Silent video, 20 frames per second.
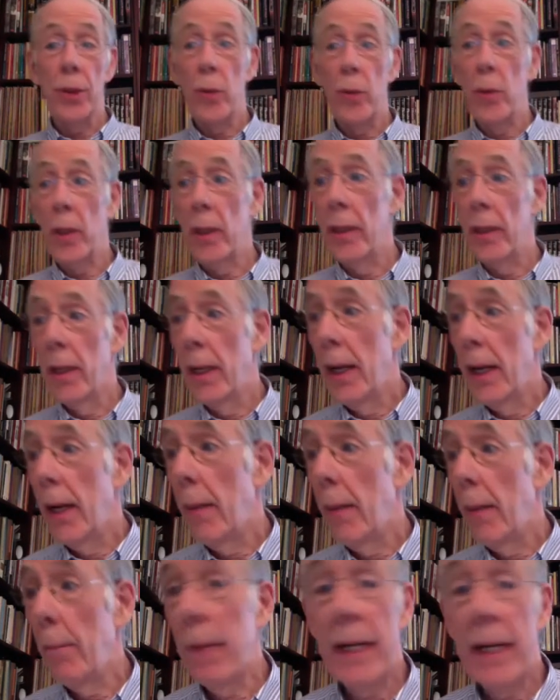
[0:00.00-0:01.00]
a
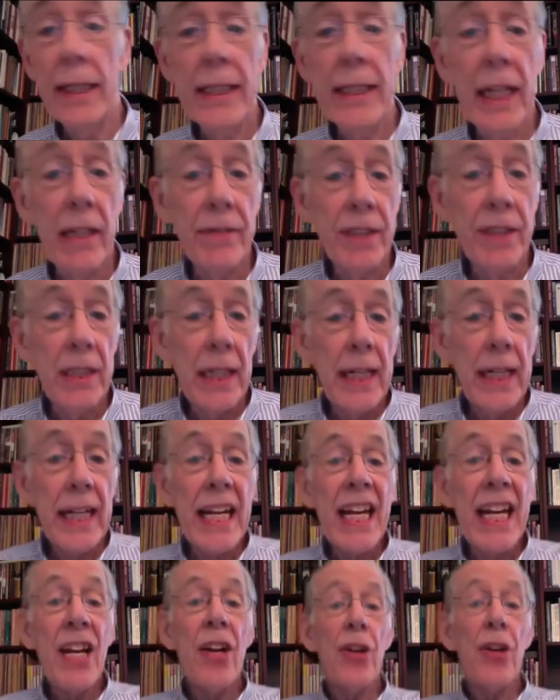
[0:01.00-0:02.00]
meditative state
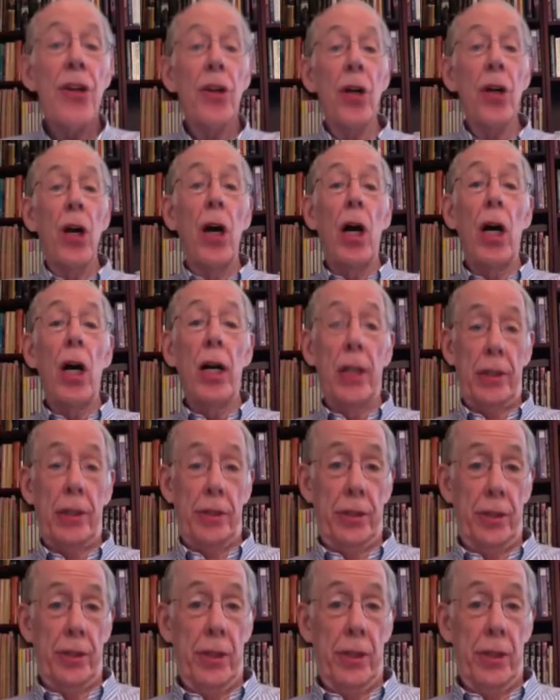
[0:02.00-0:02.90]
into your heart.